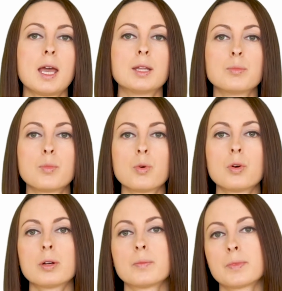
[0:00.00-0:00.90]
and
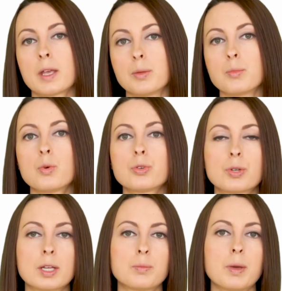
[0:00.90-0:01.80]
more
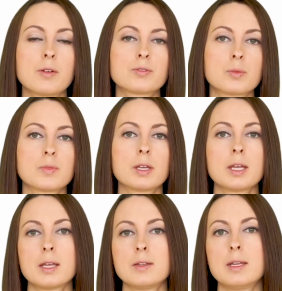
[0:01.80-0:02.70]
you can pay from
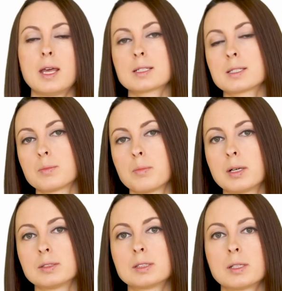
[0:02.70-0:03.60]
the next
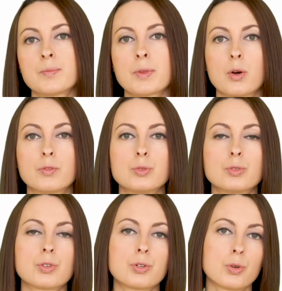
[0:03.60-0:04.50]
month of
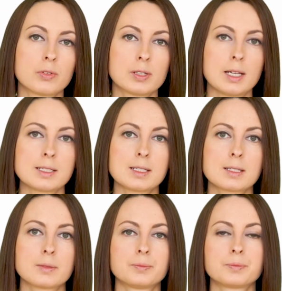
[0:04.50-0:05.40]
non-renewing the
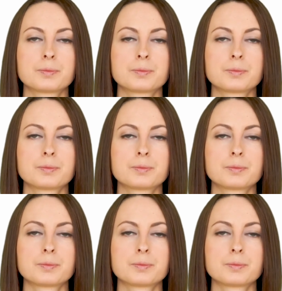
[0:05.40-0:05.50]
license.